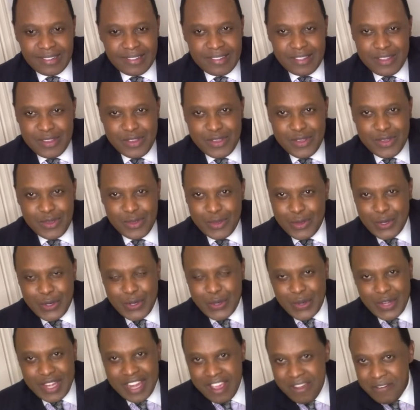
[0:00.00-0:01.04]
You
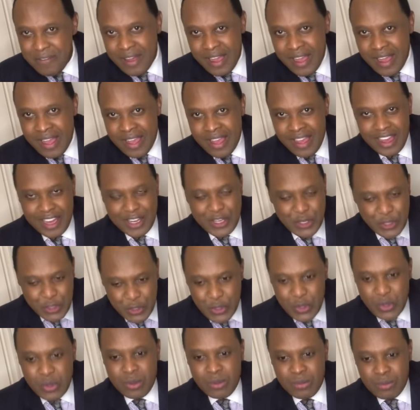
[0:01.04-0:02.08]
should never
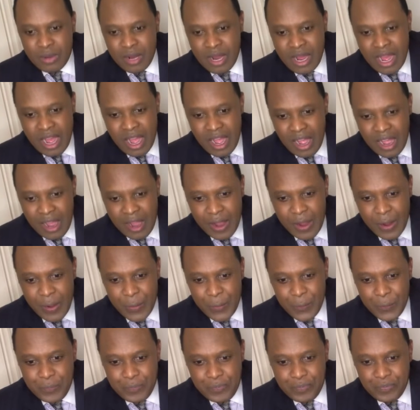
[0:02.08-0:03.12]
assume
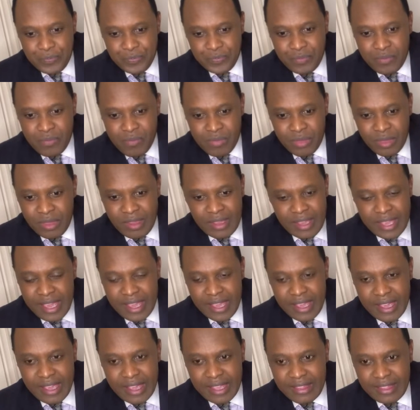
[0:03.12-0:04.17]

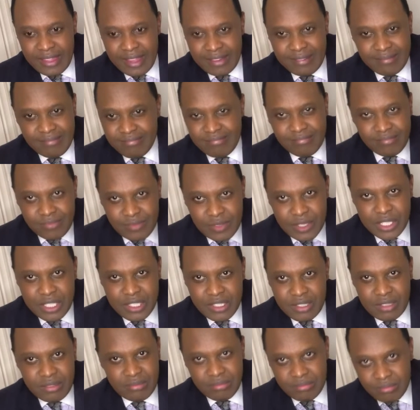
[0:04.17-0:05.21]
that
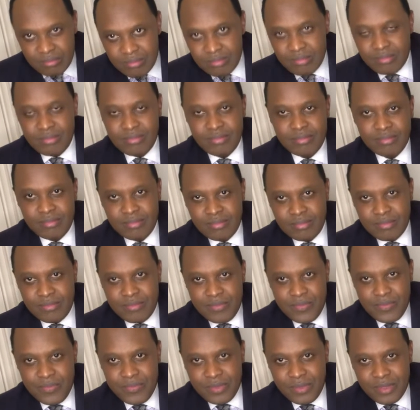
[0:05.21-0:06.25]

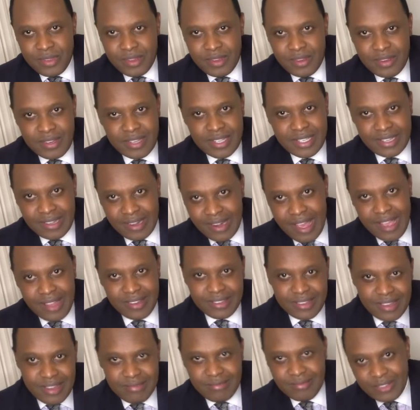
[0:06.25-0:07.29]
she
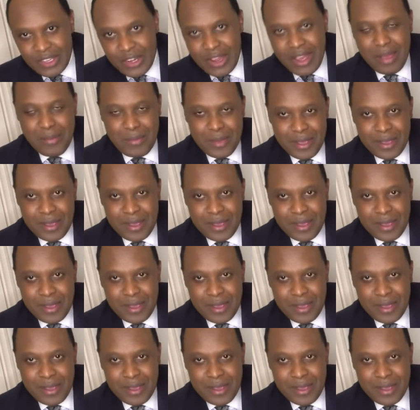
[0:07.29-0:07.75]
like, you know what I